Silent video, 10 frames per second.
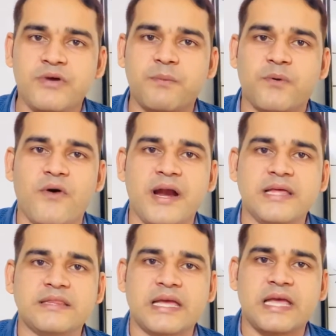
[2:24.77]
We are
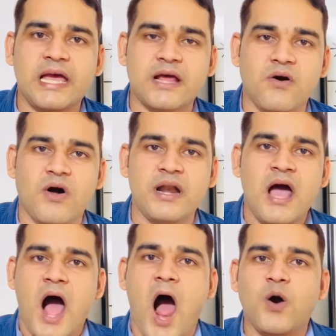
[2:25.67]
providing the care on
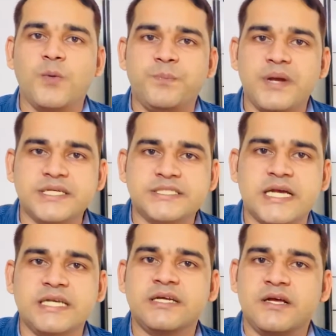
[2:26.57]

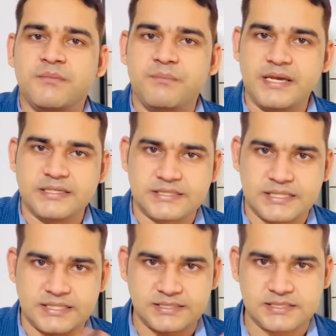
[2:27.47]
outpatient
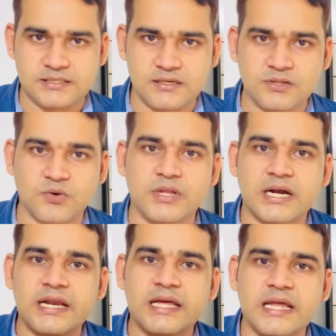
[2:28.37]
basis through
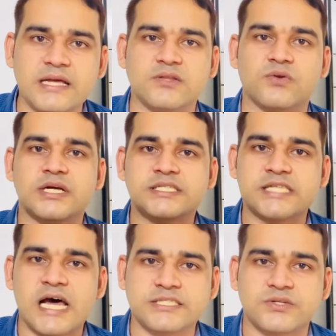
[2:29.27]
the clinic, through the
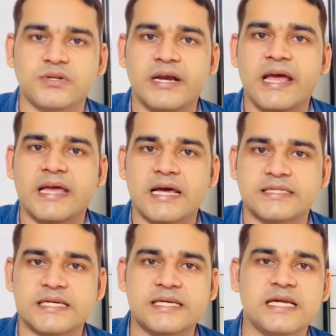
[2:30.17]
church, through the
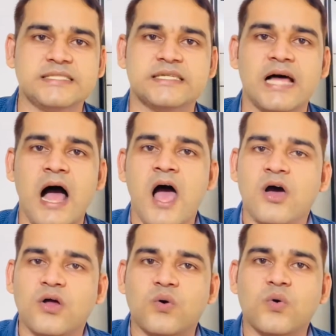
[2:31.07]
daycare centers in the
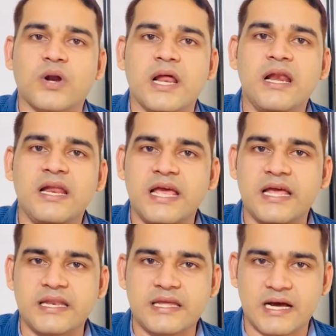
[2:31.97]
rural
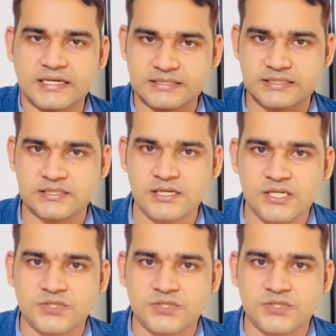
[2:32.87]
areas.